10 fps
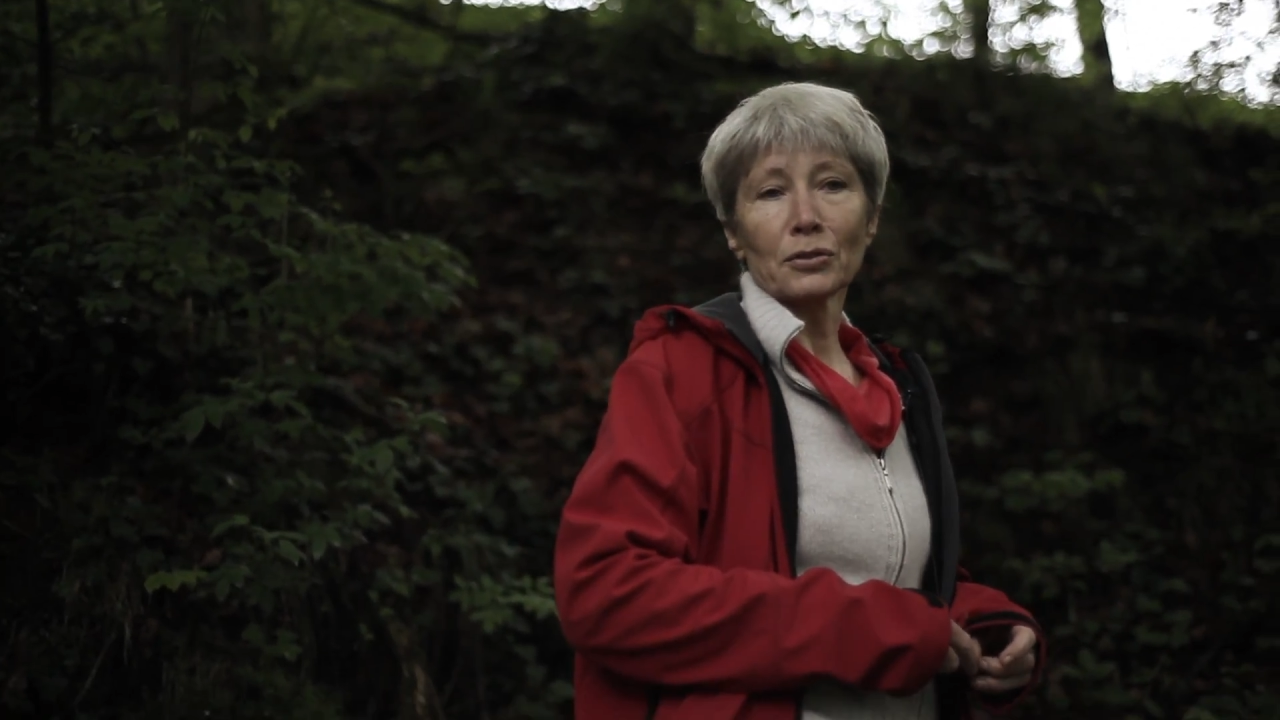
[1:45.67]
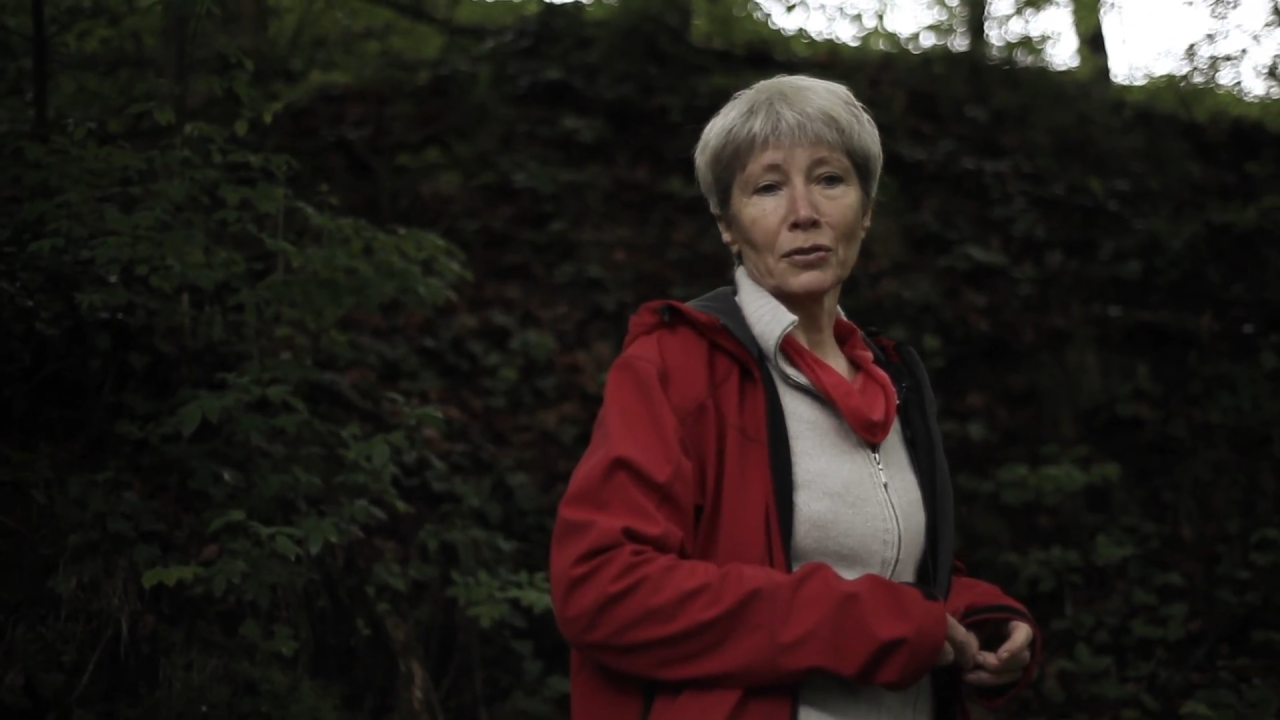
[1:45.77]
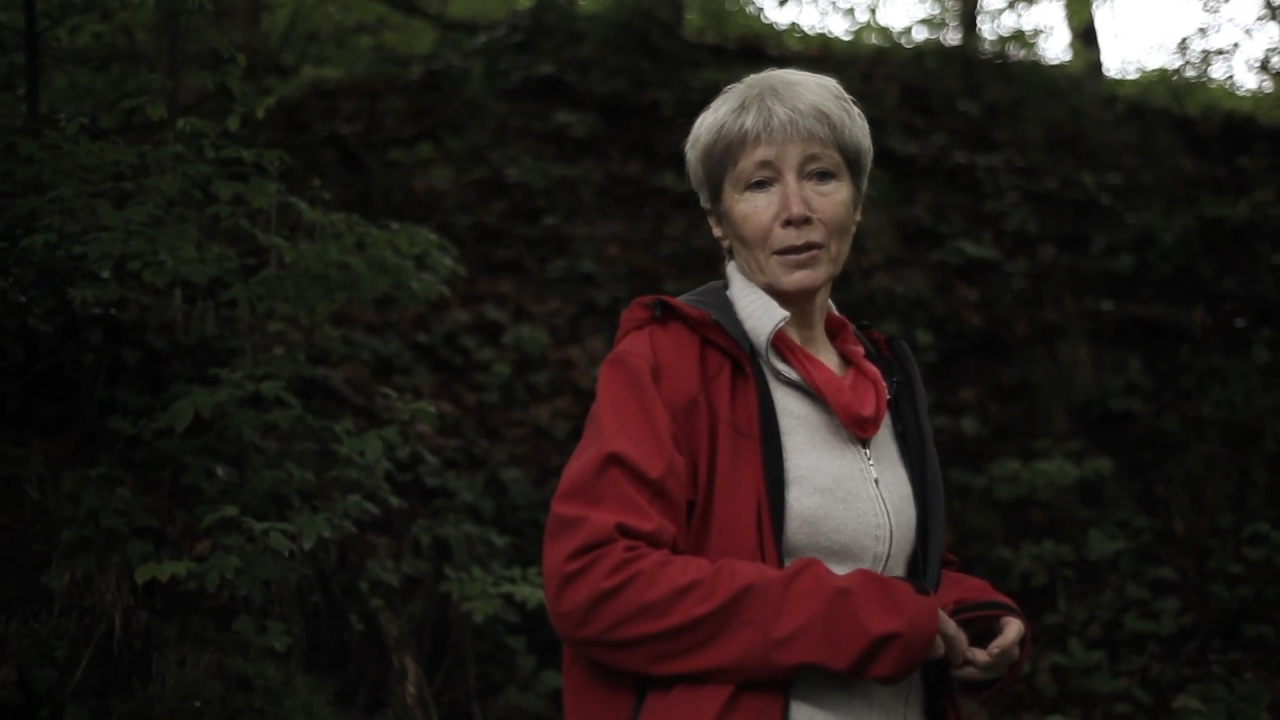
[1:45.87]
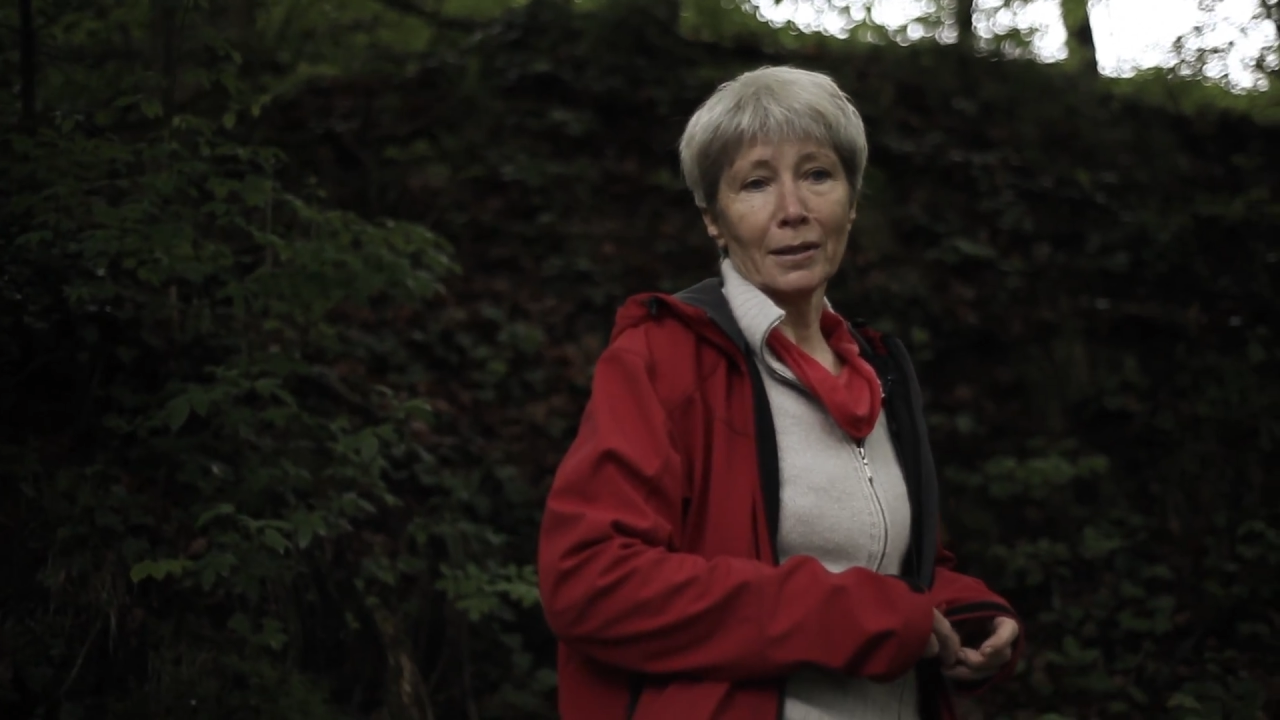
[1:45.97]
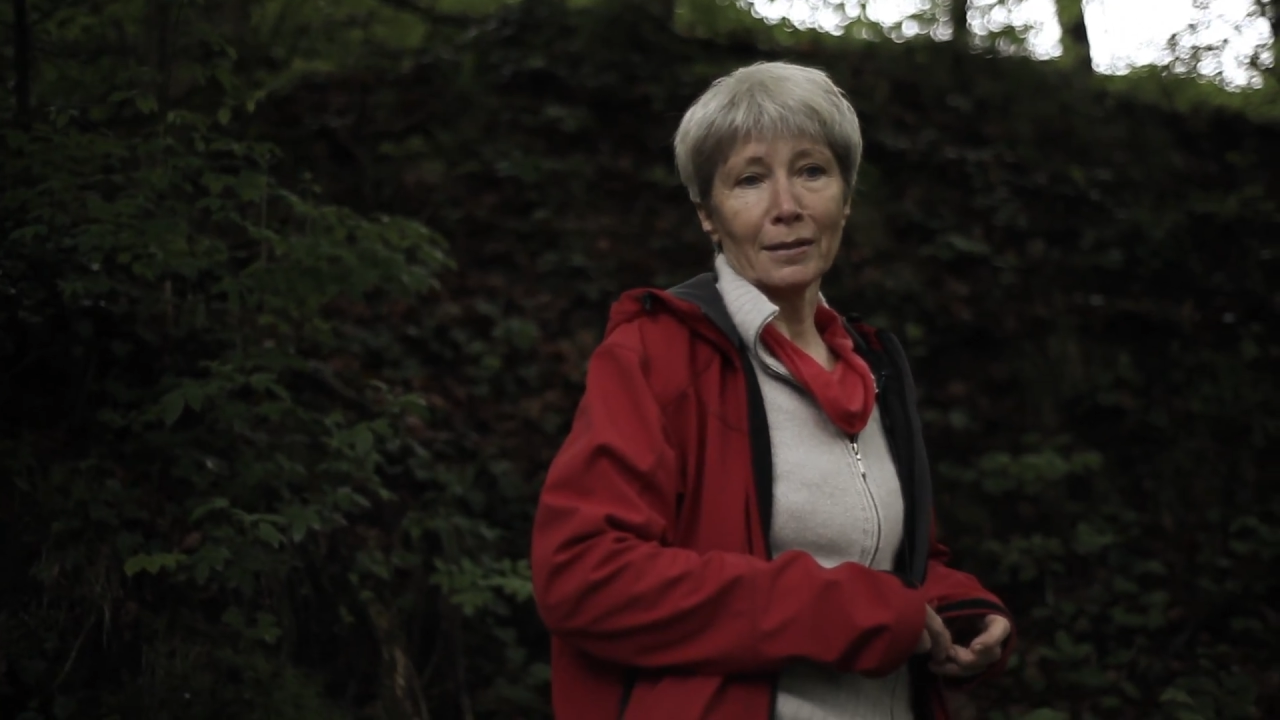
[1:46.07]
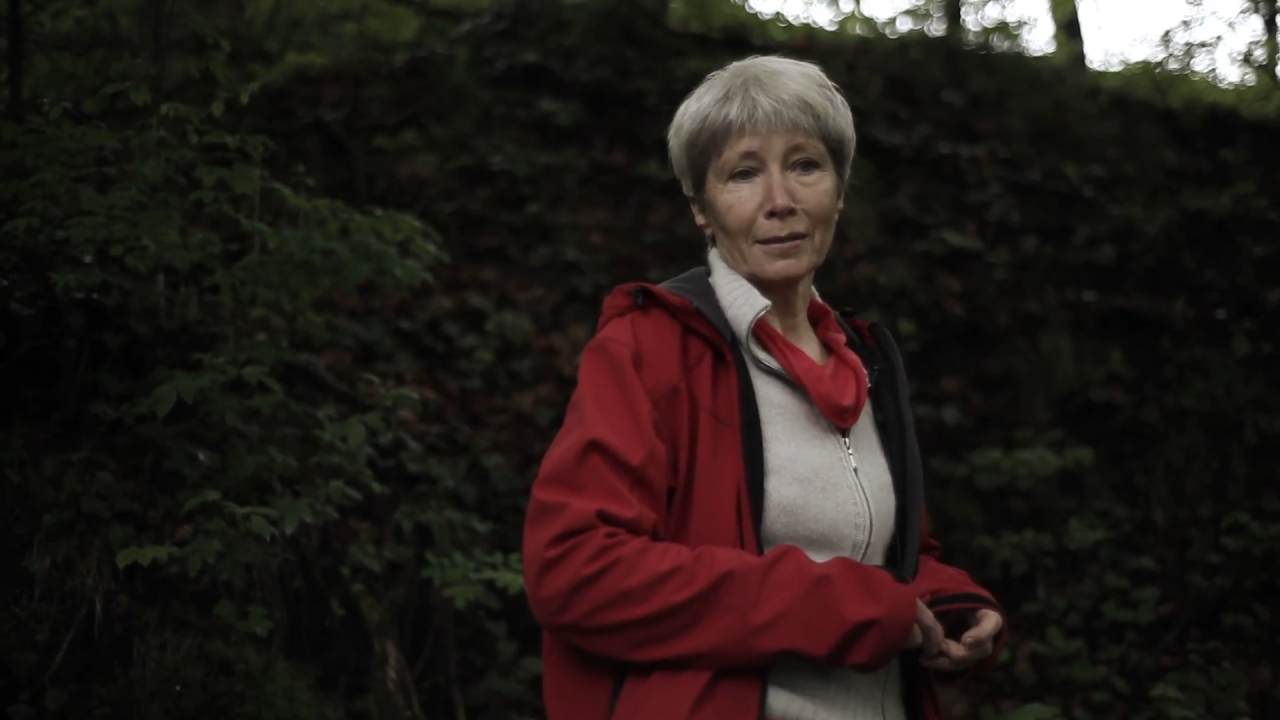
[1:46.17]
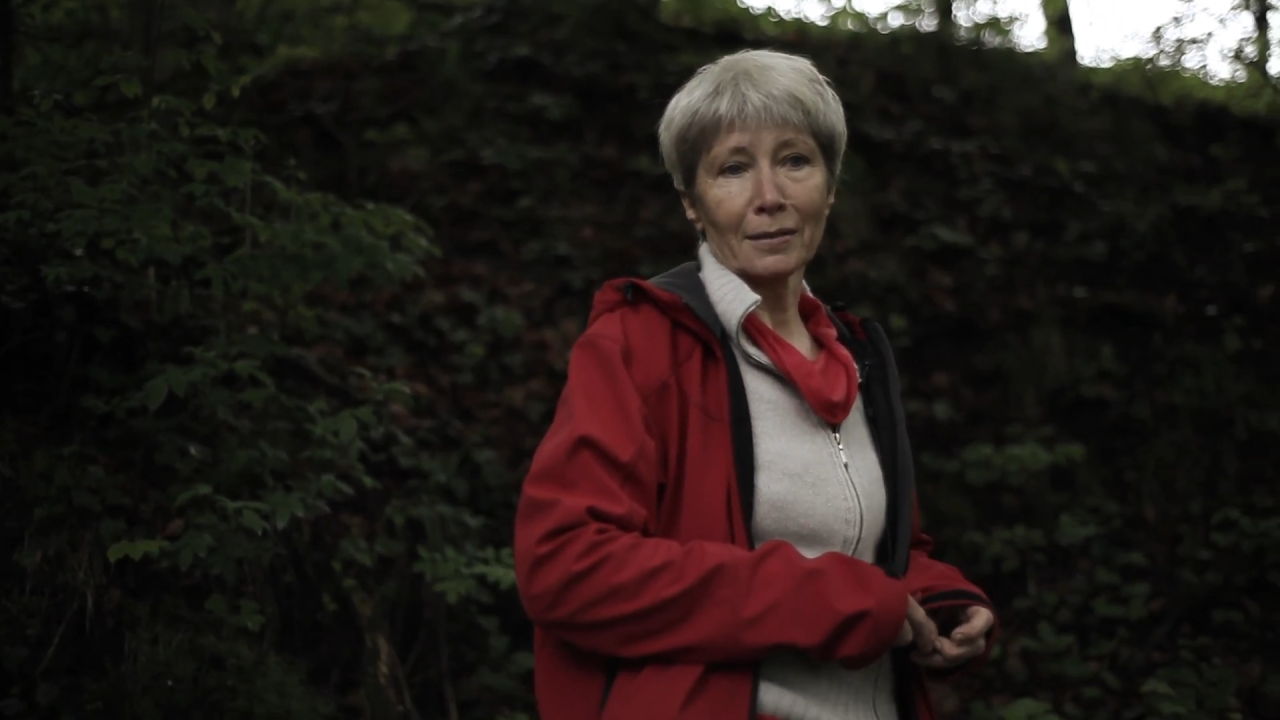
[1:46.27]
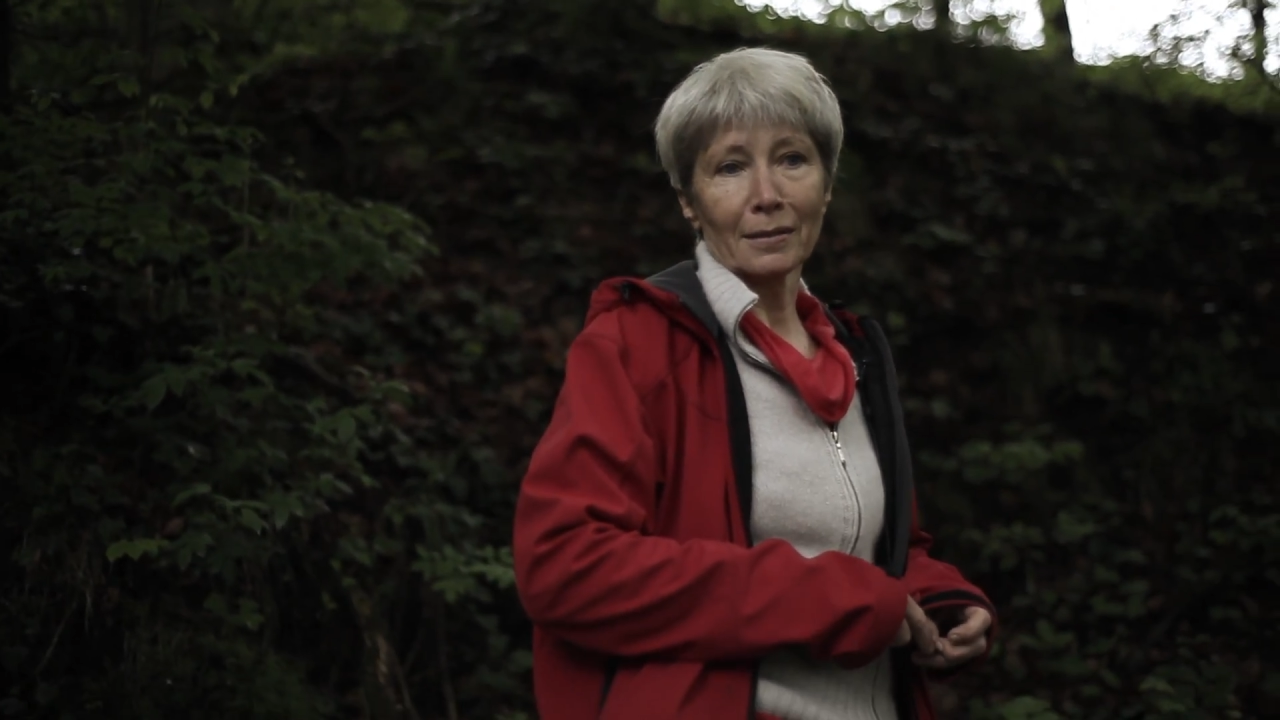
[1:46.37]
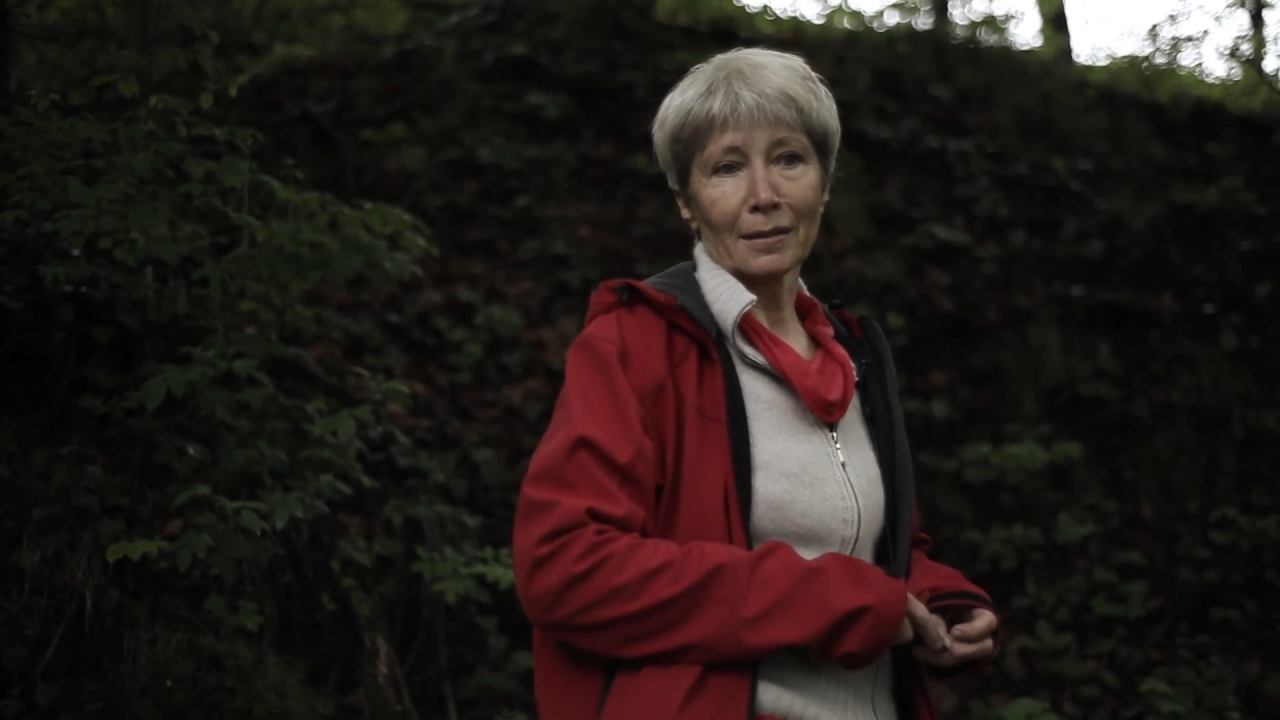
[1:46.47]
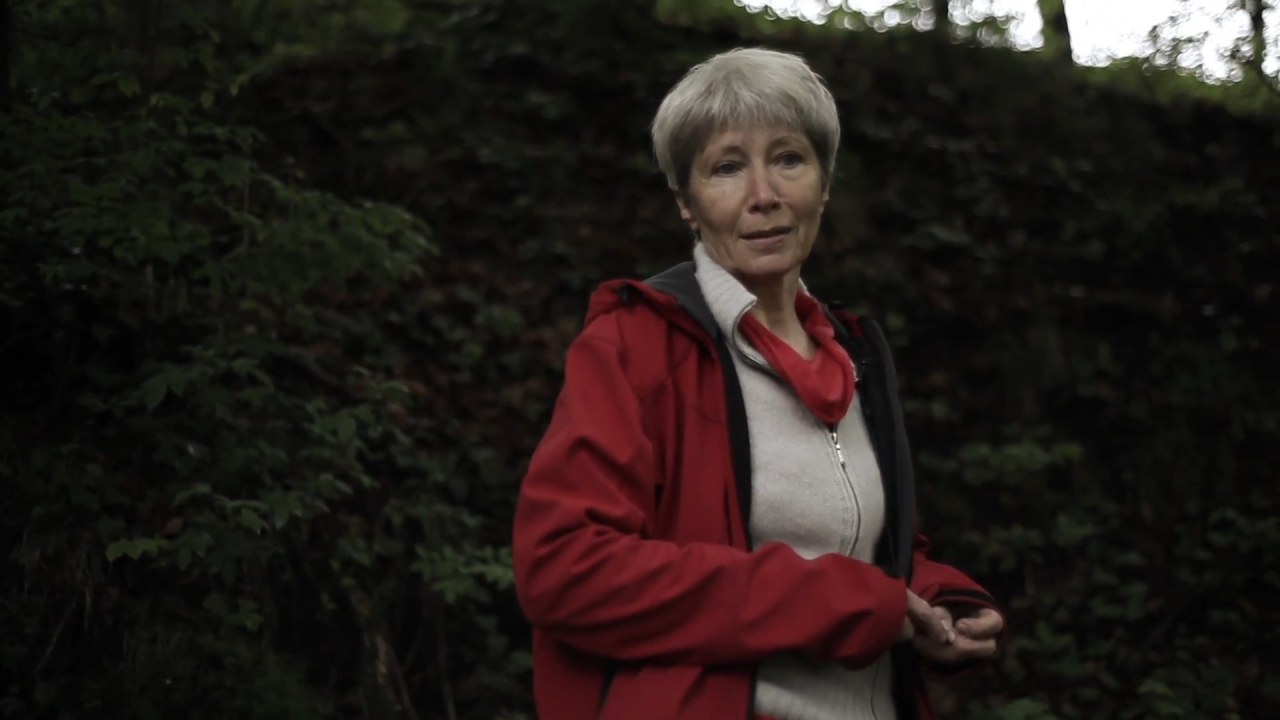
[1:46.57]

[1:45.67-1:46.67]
trees,